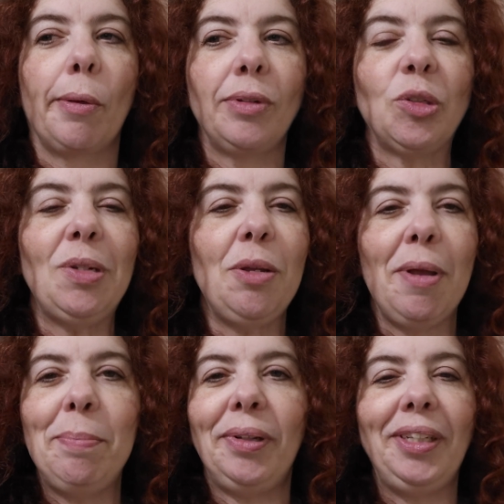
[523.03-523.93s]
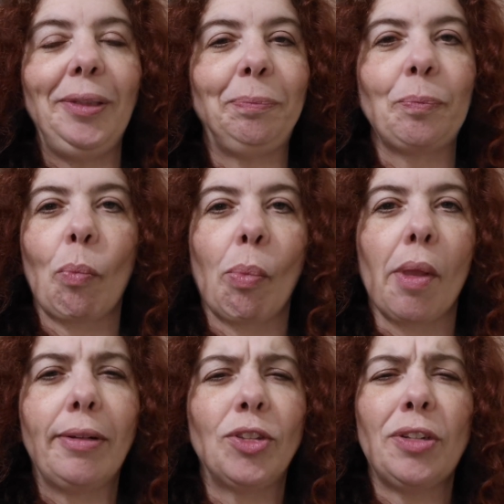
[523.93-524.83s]
Crispy, mapley,
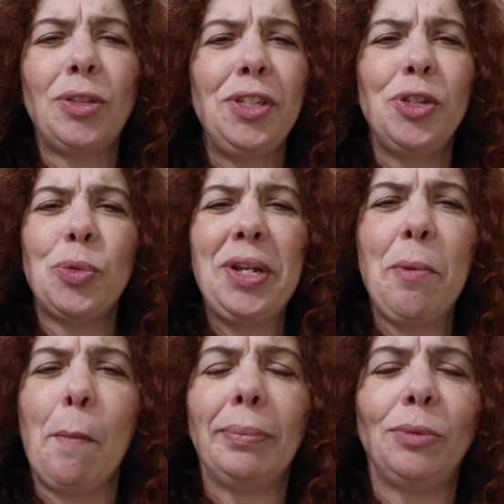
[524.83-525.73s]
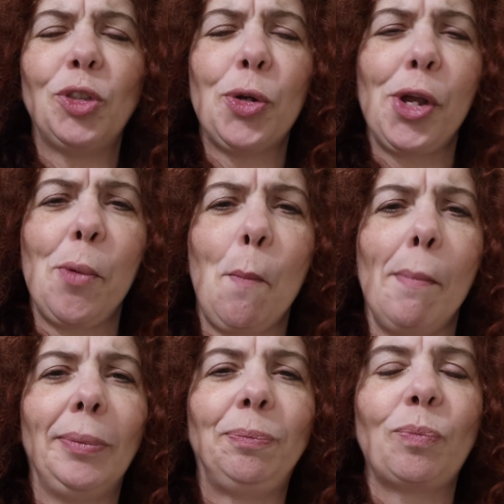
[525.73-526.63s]
salty and sweet, so good.
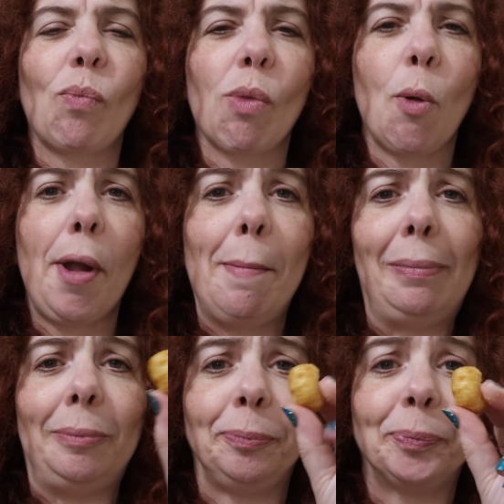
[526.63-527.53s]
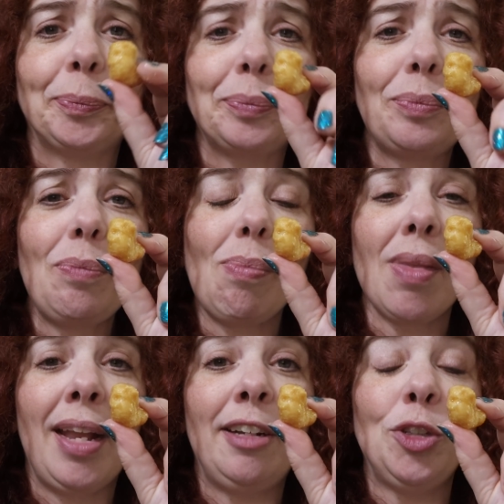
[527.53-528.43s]
Okay.
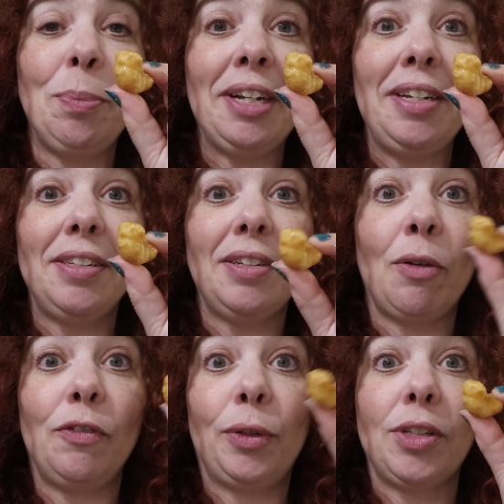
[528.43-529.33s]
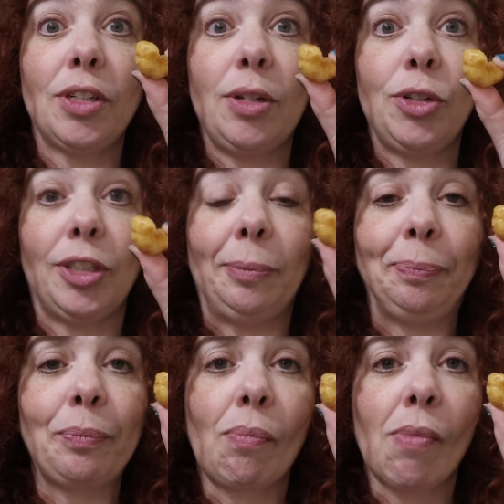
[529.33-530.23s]
Here's Buc-ee's. Now in full disclosure,
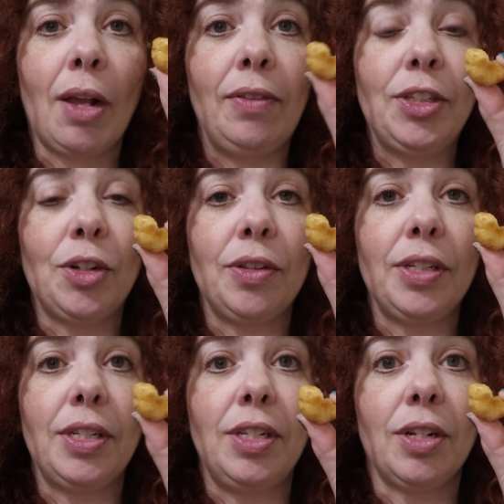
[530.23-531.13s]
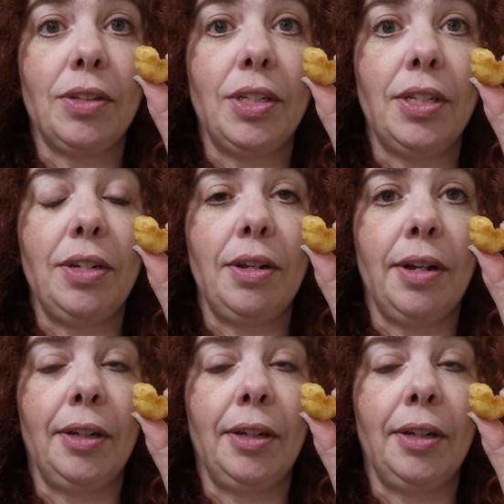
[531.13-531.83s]
these are the sea salted